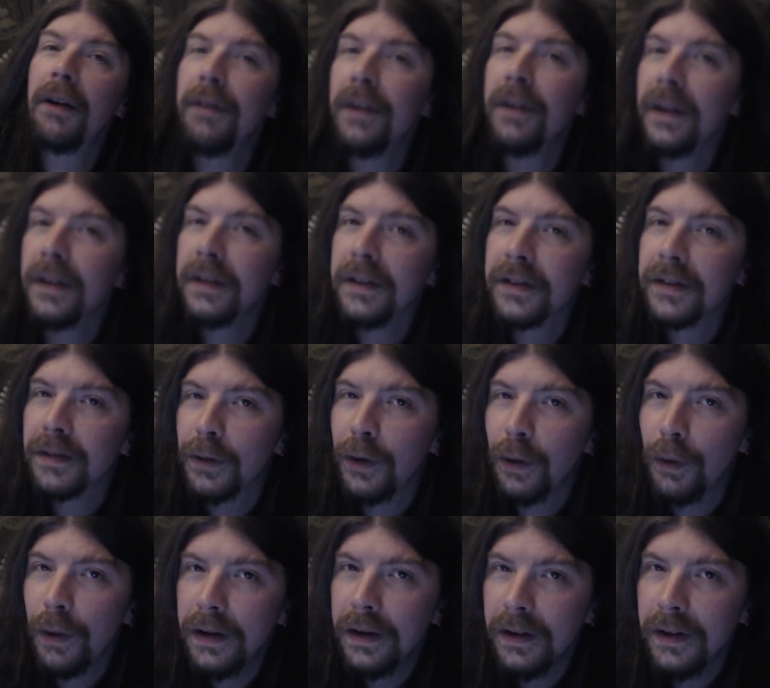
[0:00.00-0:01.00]
on this
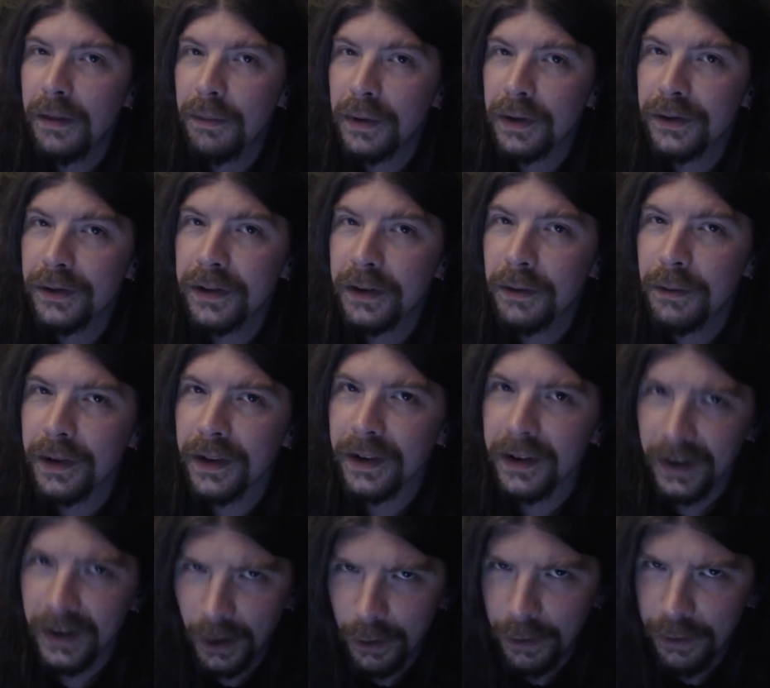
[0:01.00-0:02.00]
crazy bullshit with
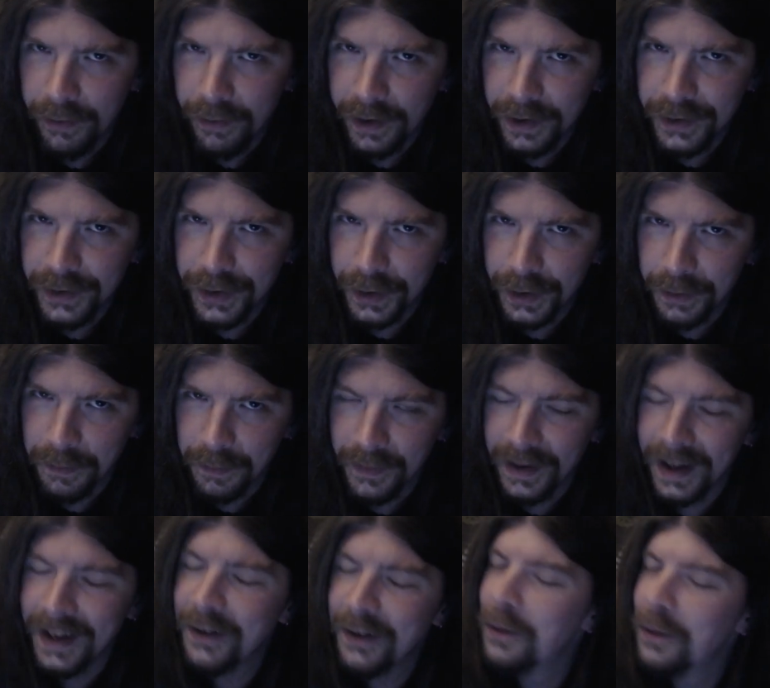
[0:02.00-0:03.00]
no filter
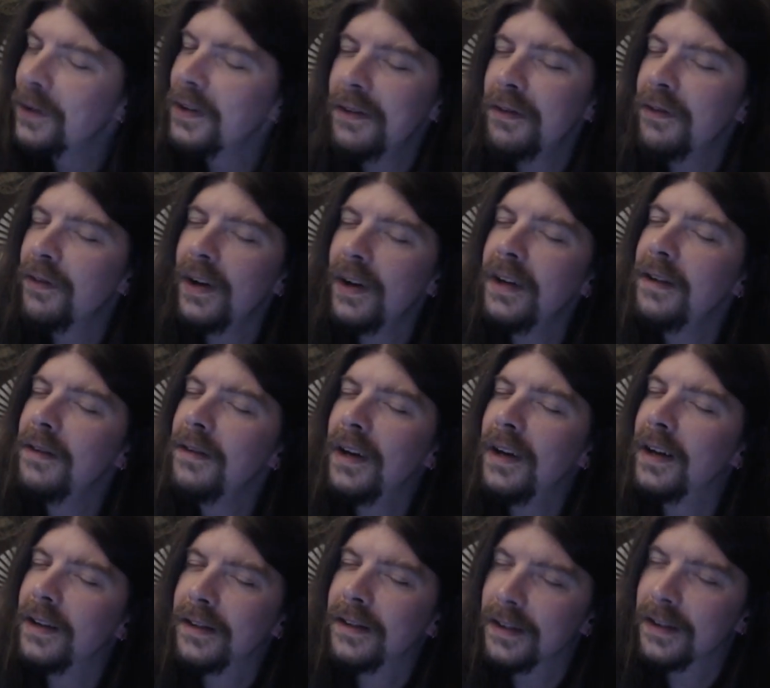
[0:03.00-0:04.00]
and all the fun
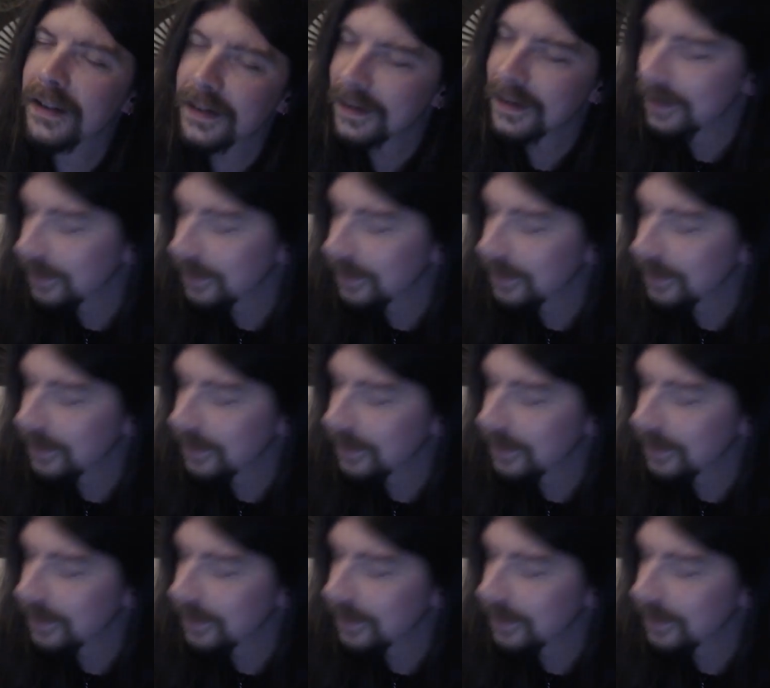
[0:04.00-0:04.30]
nonsense.